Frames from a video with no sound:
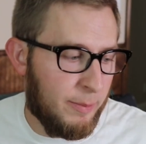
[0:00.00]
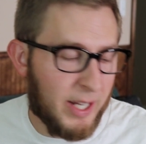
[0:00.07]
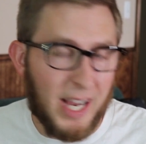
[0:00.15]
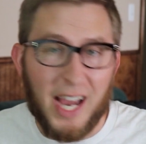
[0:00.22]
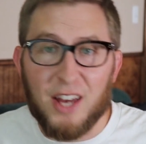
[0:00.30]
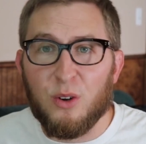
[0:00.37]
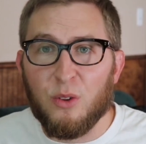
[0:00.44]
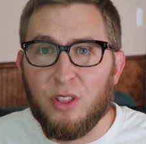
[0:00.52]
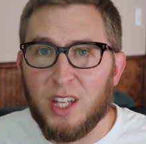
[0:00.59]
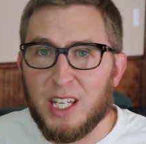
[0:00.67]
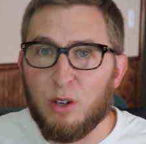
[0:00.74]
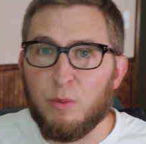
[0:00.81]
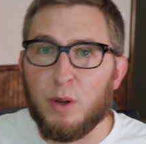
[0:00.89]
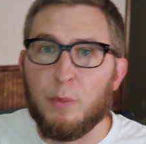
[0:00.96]
Like I don't
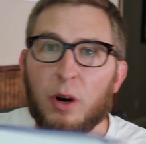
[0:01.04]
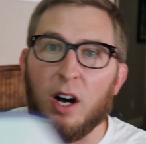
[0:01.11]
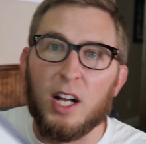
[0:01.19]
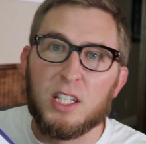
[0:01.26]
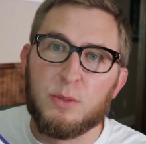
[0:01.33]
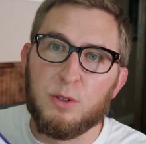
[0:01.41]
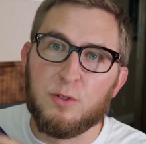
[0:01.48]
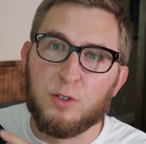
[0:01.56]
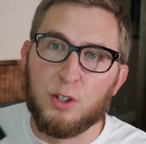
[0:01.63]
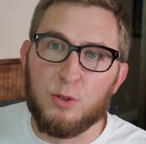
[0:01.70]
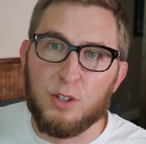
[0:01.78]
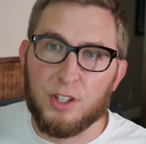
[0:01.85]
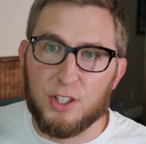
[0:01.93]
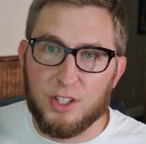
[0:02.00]
think it would be possible for
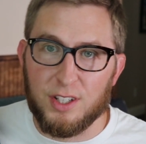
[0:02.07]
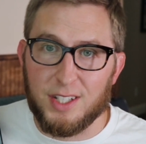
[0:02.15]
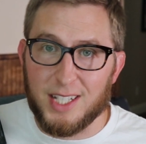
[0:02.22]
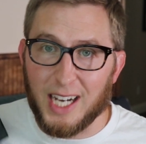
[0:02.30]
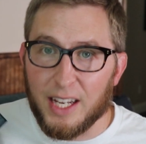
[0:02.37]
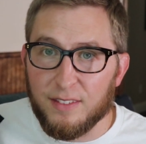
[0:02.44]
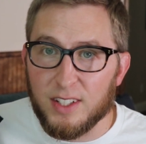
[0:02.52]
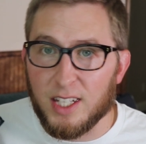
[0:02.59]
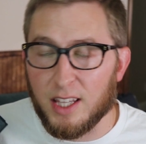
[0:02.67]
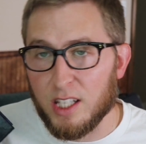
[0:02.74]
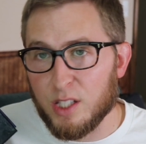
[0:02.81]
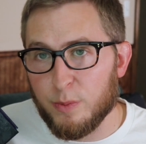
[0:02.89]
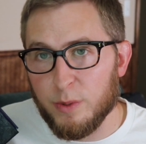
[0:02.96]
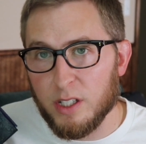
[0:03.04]
you just to dive into
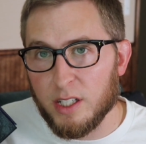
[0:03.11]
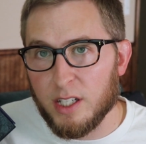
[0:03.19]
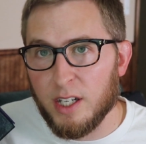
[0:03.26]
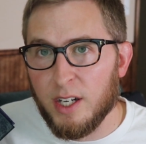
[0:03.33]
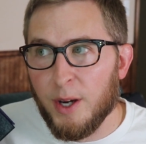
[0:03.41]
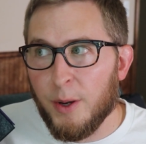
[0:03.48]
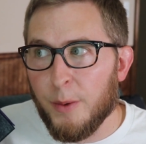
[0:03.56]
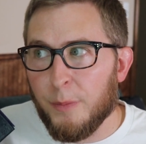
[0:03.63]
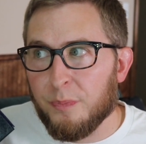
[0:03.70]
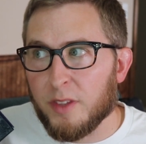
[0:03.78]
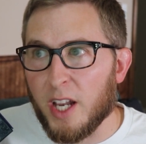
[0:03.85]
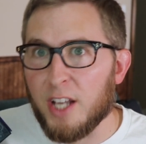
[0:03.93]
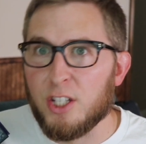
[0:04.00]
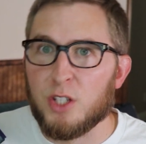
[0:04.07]
this book
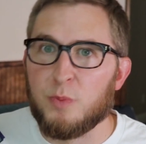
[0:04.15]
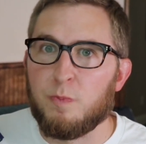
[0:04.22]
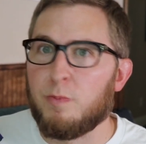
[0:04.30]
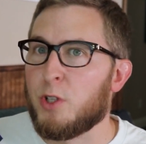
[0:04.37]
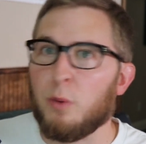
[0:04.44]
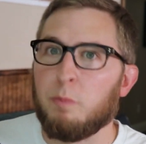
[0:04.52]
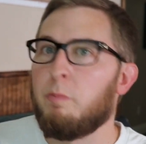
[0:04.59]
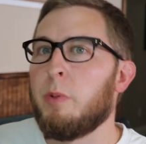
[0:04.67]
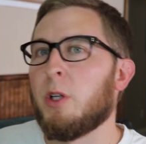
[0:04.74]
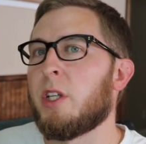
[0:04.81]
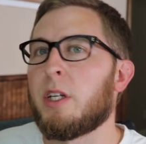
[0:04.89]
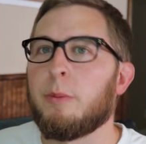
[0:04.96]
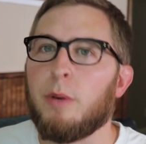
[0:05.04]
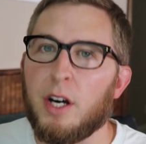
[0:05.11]
and just start
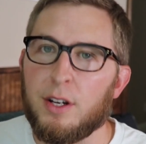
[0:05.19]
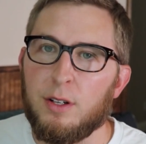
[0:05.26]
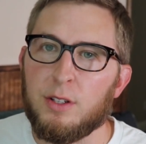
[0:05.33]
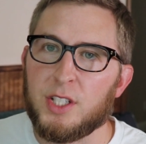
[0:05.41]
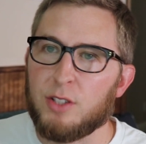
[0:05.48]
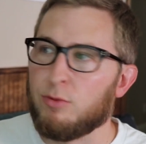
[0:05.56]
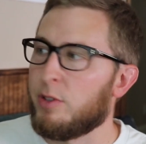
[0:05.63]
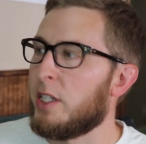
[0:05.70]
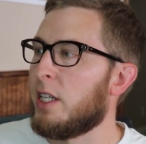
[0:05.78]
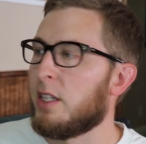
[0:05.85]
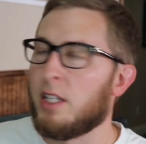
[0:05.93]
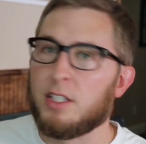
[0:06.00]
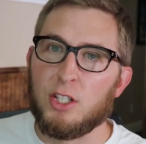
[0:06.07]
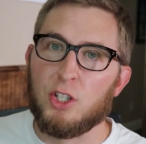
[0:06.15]
building models and
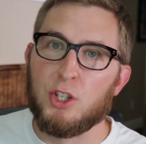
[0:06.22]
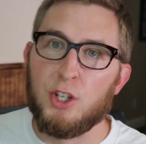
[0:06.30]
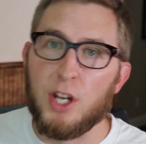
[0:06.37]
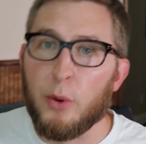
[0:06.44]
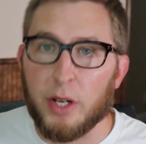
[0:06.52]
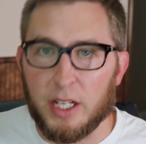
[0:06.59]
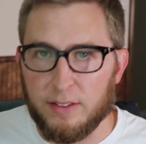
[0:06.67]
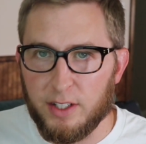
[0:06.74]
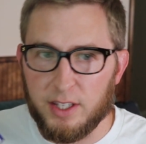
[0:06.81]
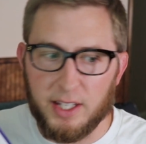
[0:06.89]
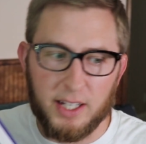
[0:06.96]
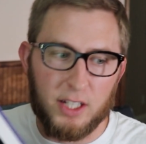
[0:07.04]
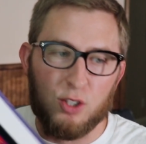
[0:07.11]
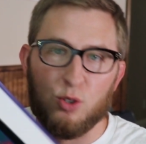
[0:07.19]
reading this and just knowing everything.